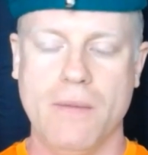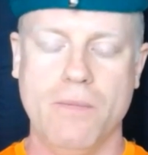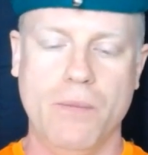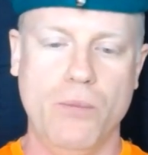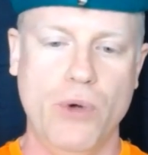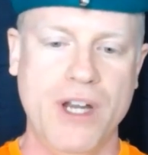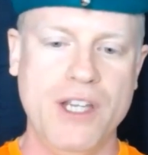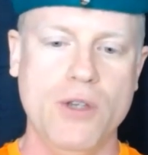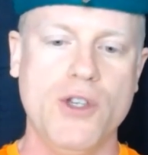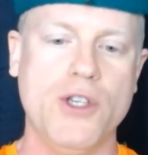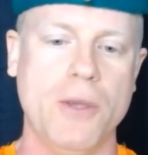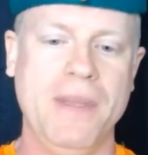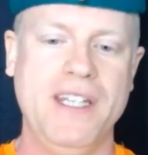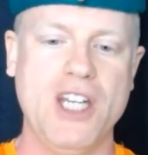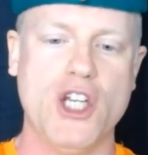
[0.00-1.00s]
bring you
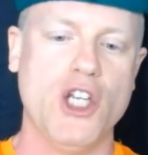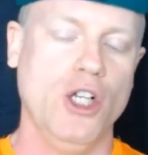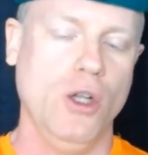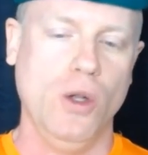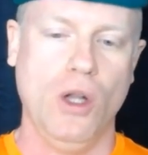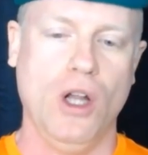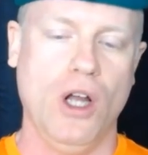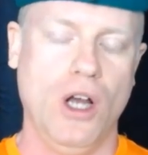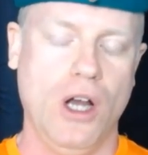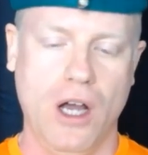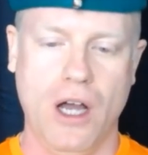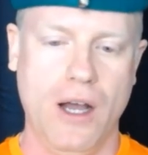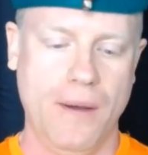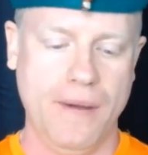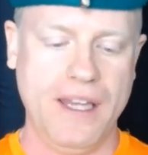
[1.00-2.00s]
some additional
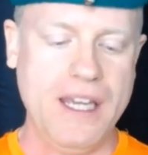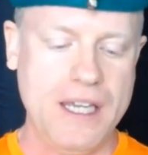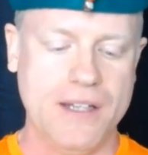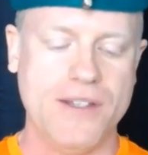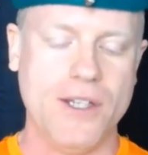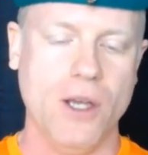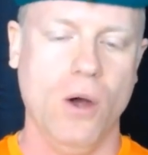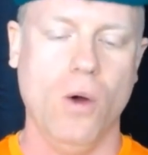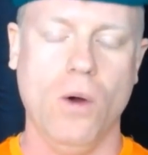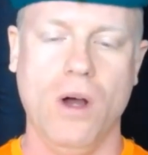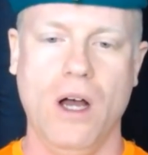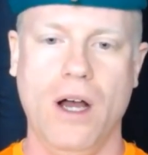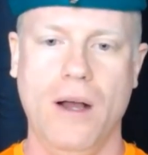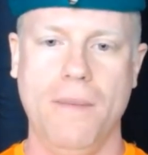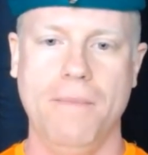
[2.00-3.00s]
heat. So
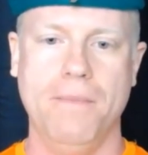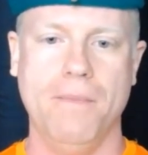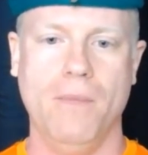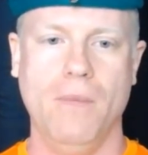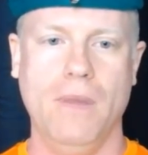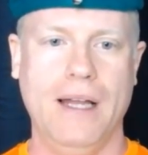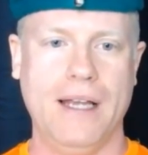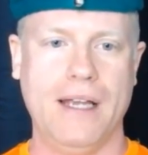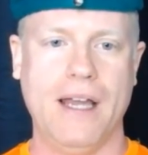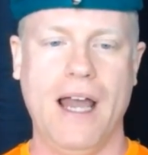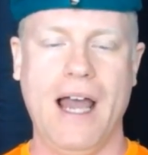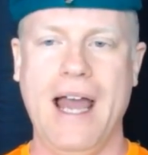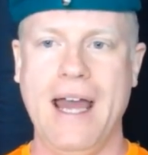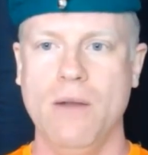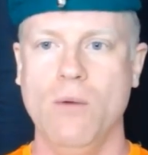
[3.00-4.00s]
hand,
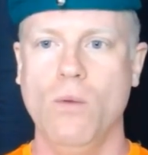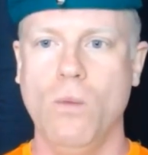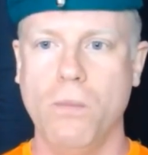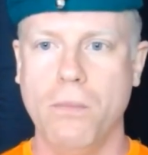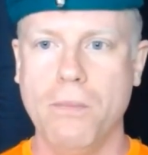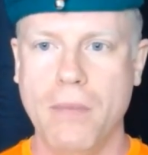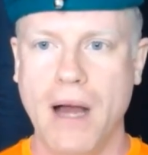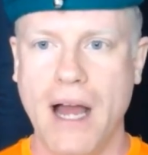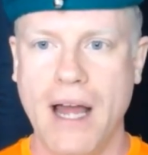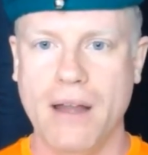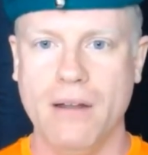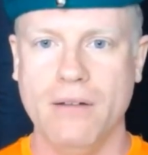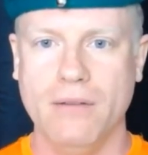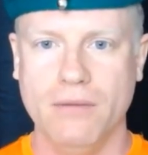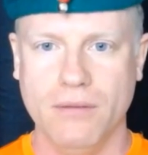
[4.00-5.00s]
a space
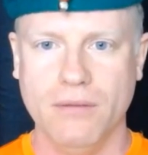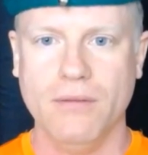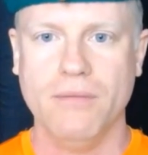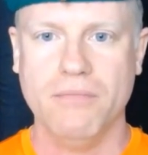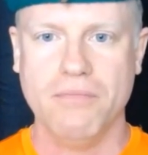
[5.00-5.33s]
blanket or something.